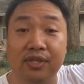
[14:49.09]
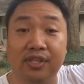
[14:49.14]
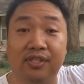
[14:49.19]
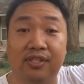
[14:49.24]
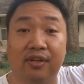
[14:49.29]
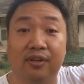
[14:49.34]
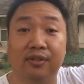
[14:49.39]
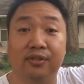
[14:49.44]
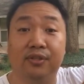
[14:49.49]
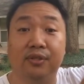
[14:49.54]
He
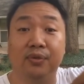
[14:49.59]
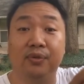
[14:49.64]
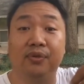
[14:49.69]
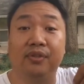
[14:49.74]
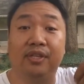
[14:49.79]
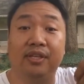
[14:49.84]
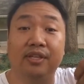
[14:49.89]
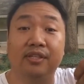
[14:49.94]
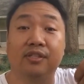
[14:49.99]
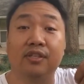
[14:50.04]
started doing
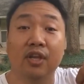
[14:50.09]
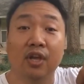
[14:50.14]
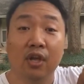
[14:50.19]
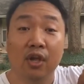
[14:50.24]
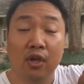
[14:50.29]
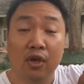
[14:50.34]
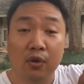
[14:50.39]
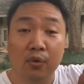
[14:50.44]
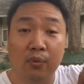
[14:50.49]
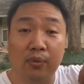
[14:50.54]
things
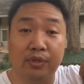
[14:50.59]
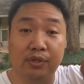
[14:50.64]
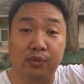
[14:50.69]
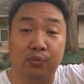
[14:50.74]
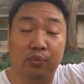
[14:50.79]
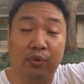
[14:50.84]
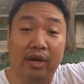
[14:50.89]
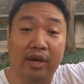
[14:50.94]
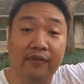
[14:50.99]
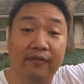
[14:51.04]
with his
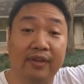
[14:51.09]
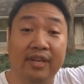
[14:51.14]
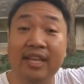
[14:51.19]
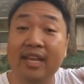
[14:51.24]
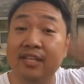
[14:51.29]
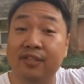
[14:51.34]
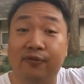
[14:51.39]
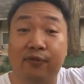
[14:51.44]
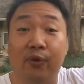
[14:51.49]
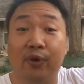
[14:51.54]
wife, and he
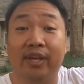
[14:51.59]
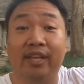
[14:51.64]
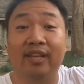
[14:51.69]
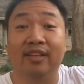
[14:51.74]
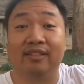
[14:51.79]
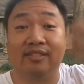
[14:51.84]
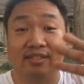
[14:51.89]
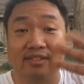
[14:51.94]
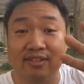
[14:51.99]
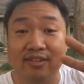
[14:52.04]
has 4
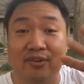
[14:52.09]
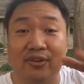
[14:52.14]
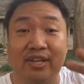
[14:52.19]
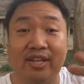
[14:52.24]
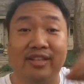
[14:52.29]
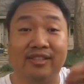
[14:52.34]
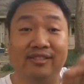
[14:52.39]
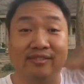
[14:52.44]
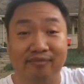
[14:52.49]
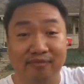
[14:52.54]
kids. Okay,
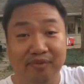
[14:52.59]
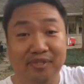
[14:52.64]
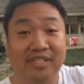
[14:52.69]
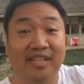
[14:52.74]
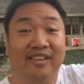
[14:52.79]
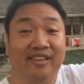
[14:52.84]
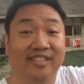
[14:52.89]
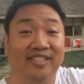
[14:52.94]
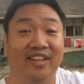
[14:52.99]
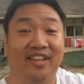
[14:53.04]
he's
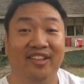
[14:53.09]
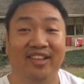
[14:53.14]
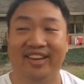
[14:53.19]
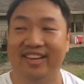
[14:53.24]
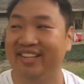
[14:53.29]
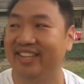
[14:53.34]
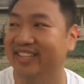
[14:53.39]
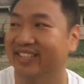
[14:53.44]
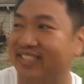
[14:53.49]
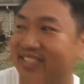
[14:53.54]
got a lot of
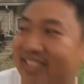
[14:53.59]
kids.